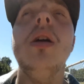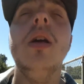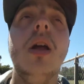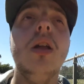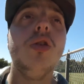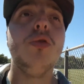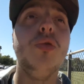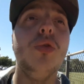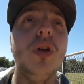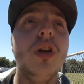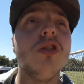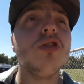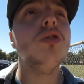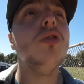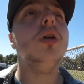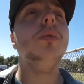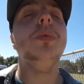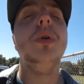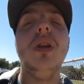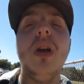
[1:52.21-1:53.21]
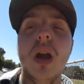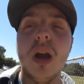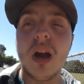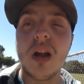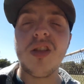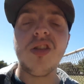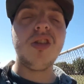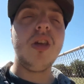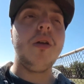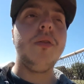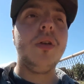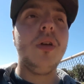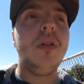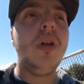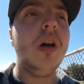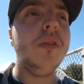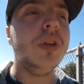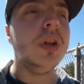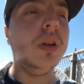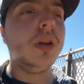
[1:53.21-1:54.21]
it's free Slurpee Day at
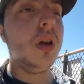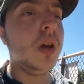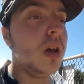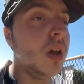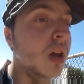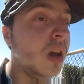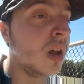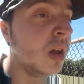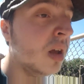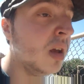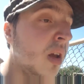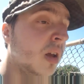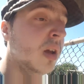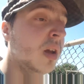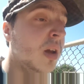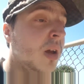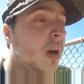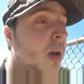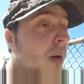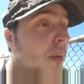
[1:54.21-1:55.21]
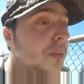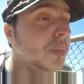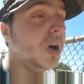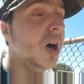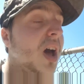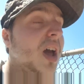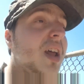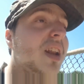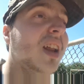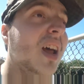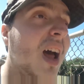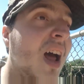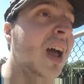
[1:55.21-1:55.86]
7-Eleven. But